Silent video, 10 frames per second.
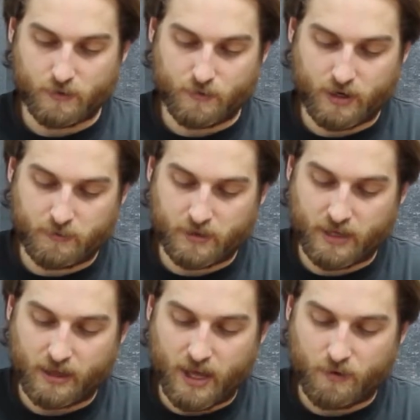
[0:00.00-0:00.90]
I would recommend
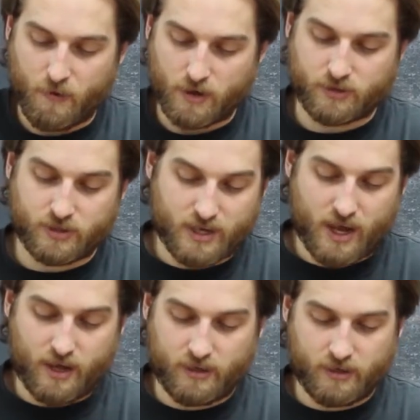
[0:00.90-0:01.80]
that lock washer
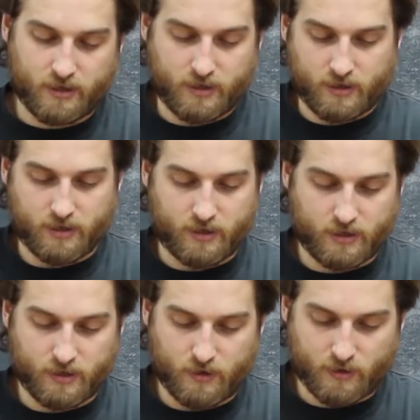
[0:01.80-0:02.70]
stay
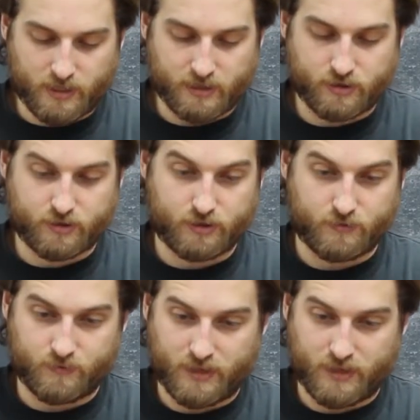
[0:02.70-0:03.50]
on that screw.